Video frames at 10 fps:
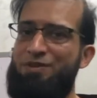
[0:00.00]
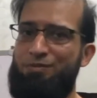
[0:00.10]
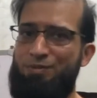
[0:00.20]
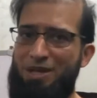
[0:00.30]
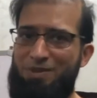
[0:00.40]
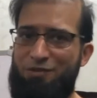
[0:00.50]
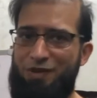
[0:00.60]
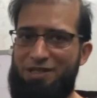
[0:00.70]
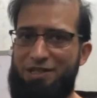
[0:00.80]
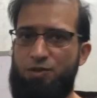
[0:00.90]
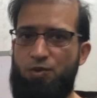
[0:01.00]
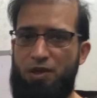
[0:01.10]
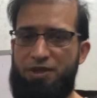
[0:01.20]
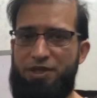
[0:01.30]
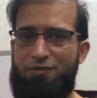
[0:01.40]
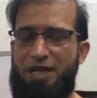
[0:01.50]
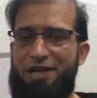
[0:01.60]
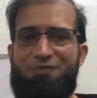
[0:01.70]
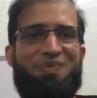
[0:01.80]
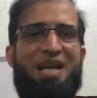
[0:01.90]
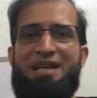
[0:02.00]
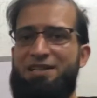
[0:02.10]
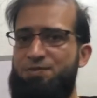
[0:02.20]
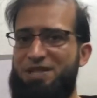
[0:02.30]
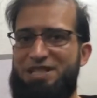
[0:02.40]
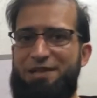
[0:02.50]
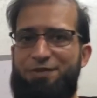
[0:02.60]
may be affecting the quality of life, especially